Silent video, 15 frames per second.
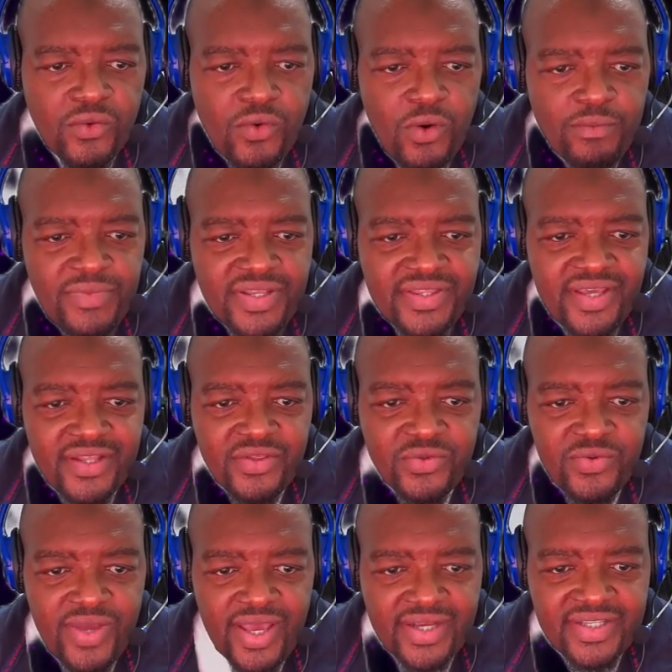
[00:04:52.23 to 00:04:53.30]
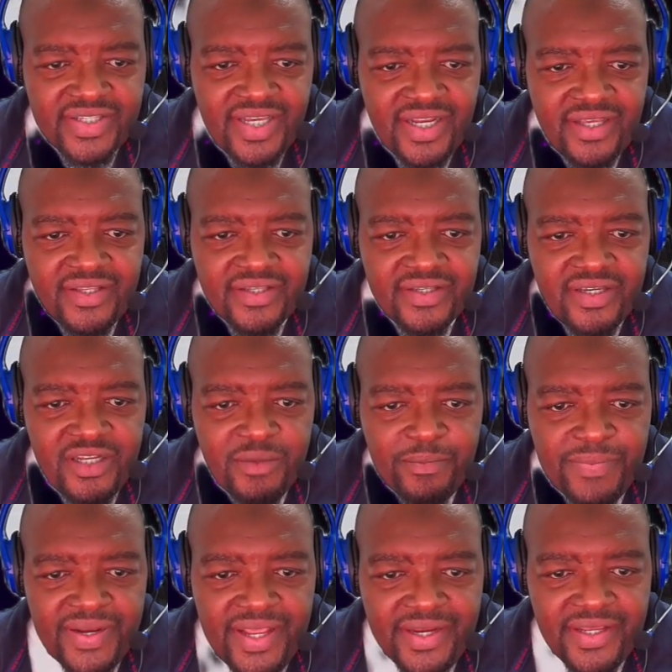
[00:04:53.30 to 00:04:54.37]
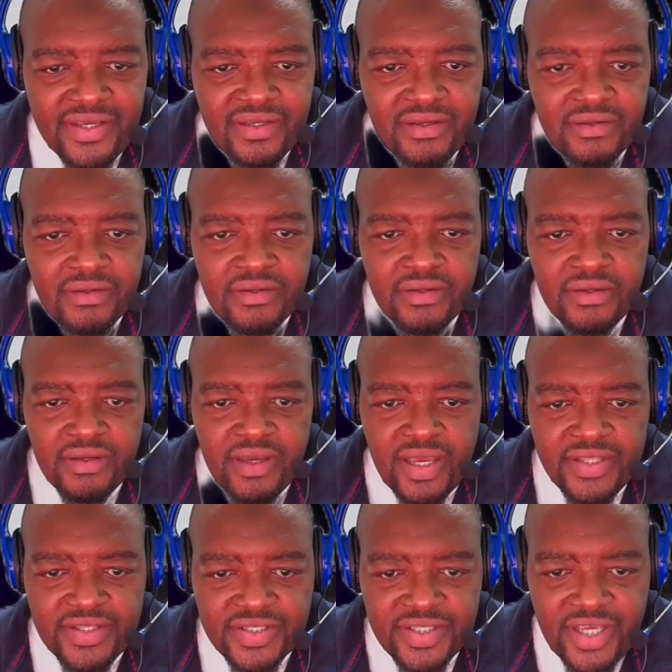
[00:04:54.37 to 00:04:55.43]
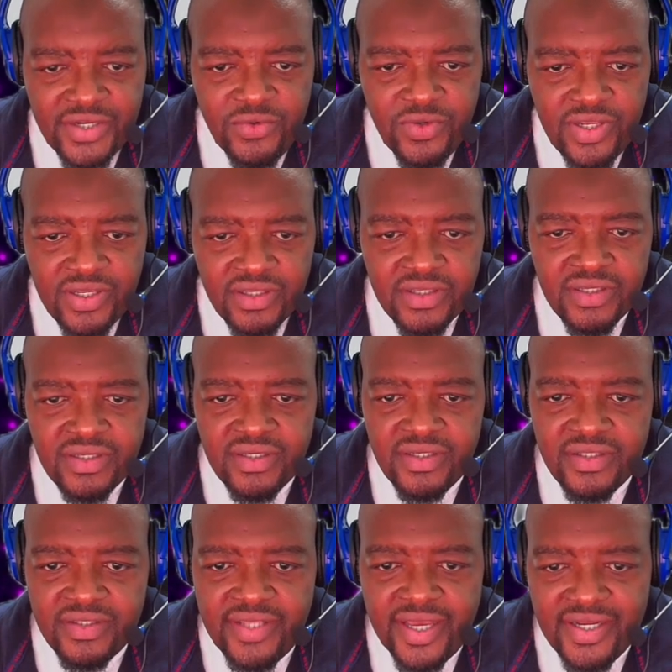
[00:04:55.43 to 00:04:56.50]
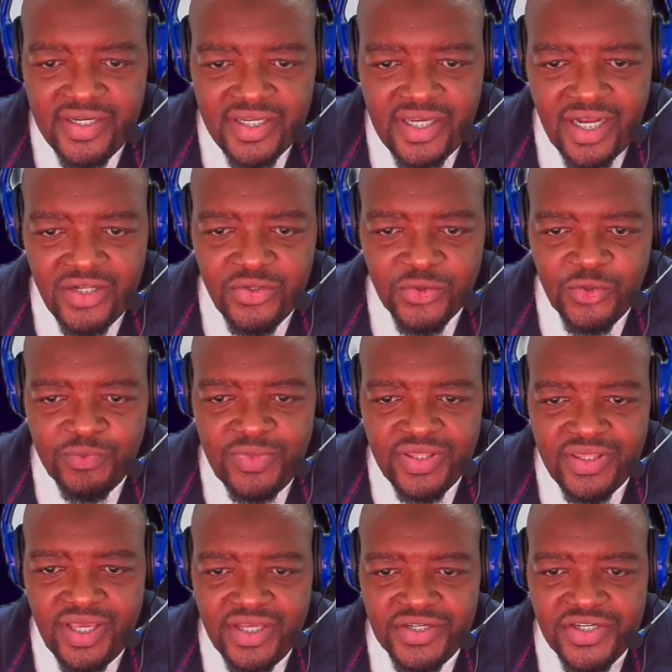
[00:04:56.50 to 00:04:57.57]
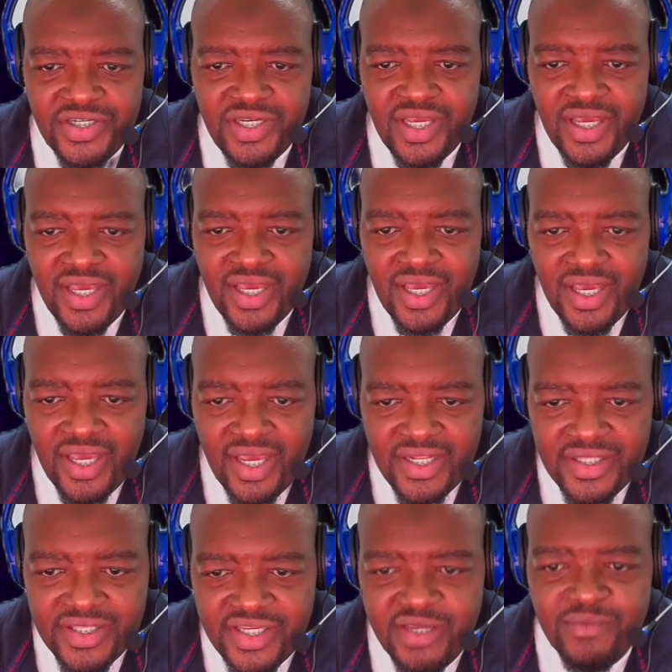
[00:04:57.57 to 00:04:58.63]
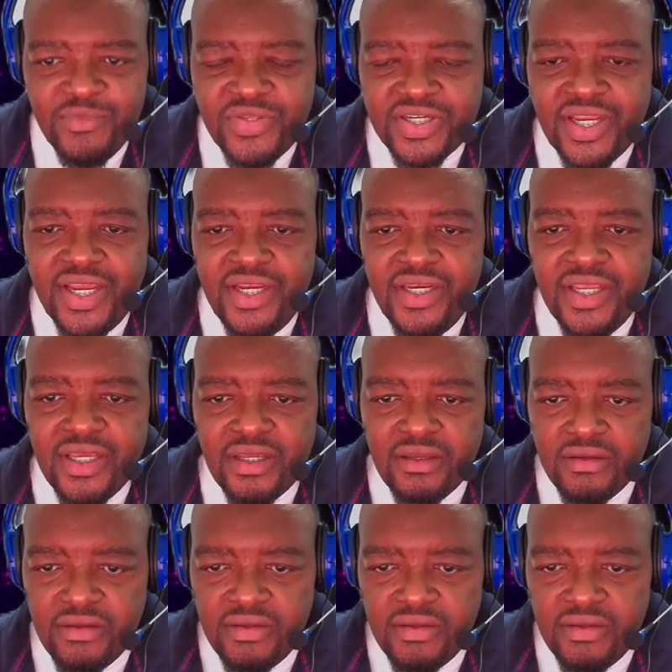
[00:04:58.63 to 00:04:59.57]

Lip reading: Committed to excellence in planning and scheduling, technical documentation, and team training.